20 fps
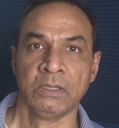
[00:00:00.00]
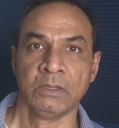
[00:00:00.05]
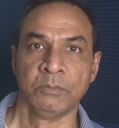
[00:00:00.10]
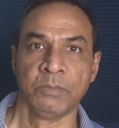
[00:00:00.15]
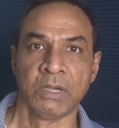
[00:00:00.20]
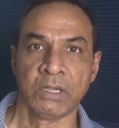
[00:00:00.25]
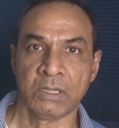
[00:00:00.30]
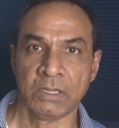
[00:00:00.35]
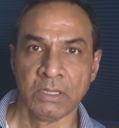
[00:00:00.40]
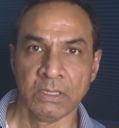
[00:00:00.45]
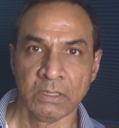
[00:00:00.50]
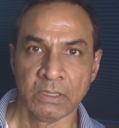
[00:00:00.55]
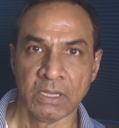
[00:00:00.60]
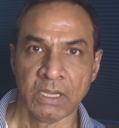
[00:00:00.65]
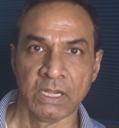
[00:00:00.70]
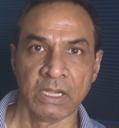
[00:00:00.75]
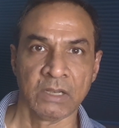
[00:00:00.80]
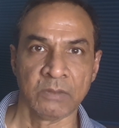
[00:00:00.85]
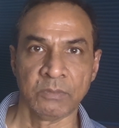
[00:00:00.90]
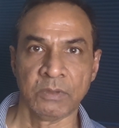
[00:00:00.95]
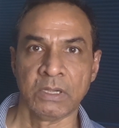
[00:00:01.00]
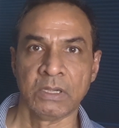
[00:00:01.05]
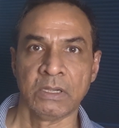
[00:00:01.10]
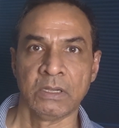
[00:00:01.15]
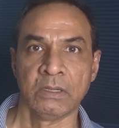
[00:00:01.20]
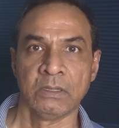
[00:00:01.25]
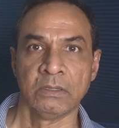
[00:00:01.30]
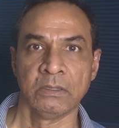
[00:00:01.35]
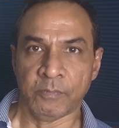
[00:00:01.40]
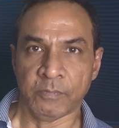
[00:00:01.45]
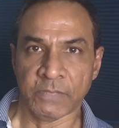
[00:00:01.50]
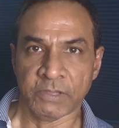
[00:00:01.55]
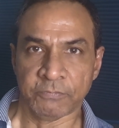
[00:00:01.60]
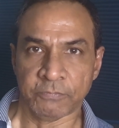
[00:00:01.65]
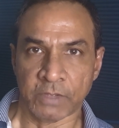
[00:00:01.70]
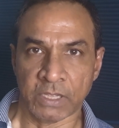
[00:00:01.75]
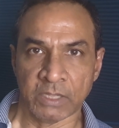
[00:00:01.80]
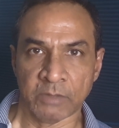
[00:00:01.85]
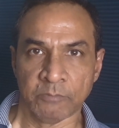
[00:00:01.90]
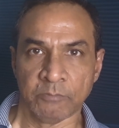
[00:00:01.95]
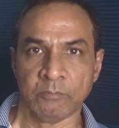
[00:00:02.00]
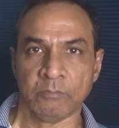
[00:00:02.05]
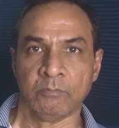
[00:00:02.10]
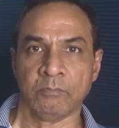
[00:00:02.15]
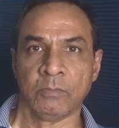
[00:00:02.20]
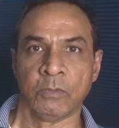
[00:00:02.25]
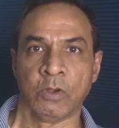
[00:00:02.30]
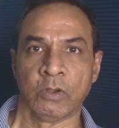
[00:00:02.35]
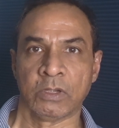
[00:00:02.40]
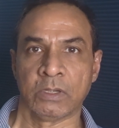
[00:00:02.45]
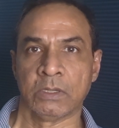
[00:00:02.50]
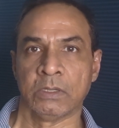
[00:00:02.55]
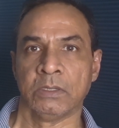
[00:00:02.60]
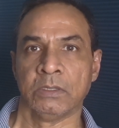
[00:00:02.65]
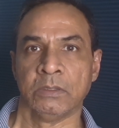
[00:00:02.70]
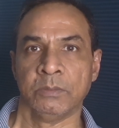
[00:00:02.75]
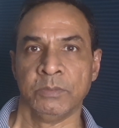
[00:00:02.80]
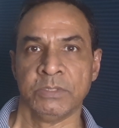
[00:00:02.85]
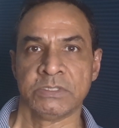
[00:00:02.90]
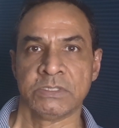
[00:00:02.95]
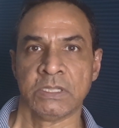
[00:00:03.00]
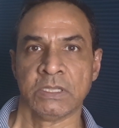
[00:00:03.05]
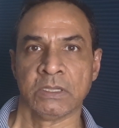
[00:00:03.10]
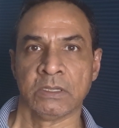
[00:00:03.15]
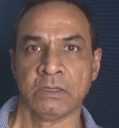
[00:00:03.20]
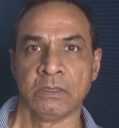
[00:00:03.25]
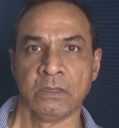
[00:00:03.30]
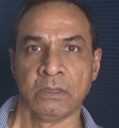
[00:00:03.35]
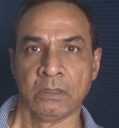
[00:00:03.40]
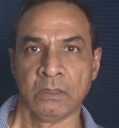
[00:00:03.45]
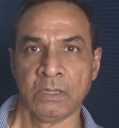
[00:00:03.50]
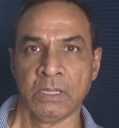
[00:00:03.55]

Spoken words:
But in Hyderabad, if I am not mistaken,